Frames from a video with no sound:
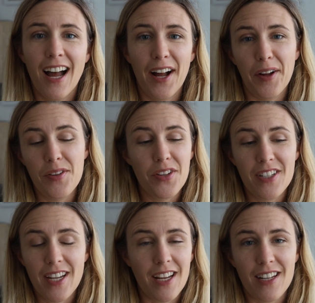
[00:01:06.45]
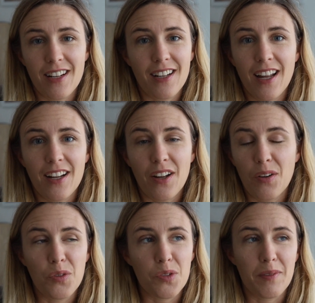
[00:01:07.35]
You can take an
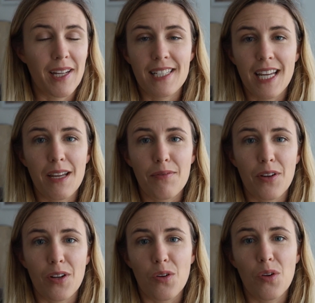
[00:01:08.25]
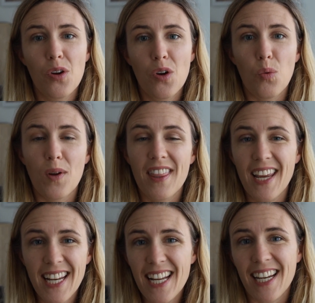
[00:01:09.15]
awesome landscape photo with
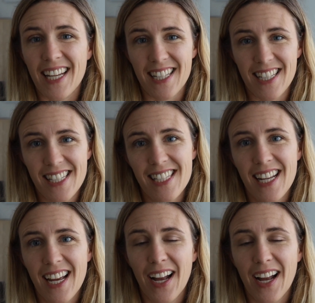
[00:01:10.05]
any lens,